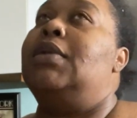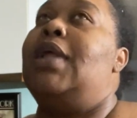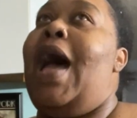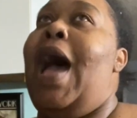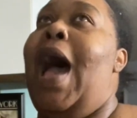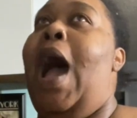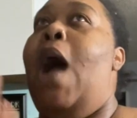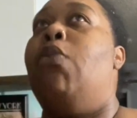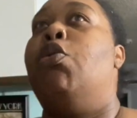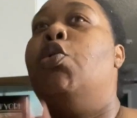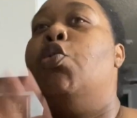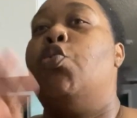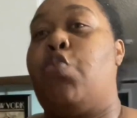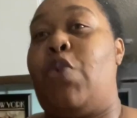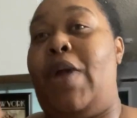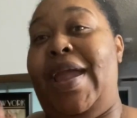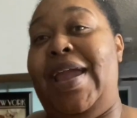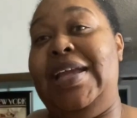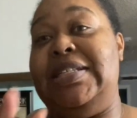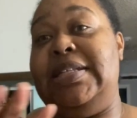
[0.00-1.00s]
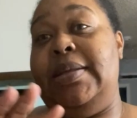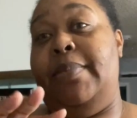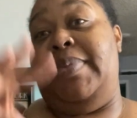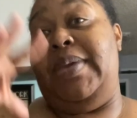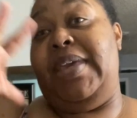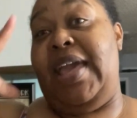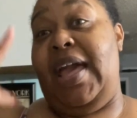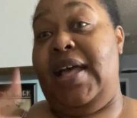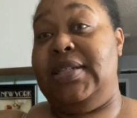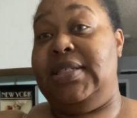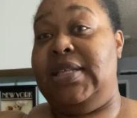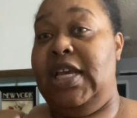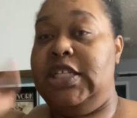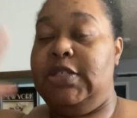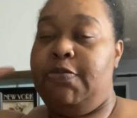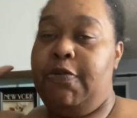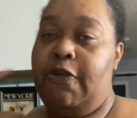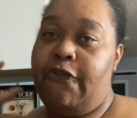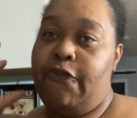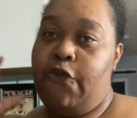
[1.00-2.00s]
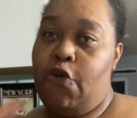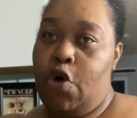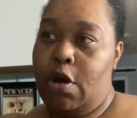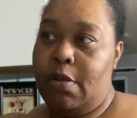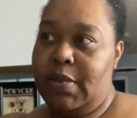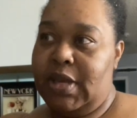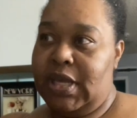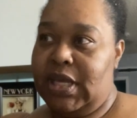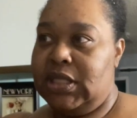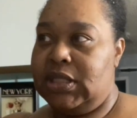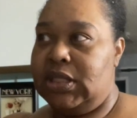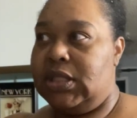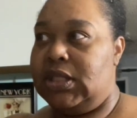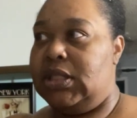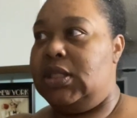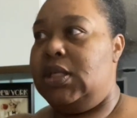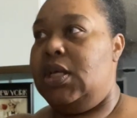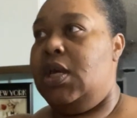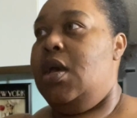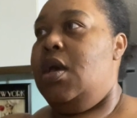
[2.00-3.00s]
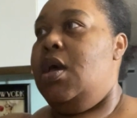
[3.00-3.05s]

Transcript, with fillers: I would rate Beyonce's performance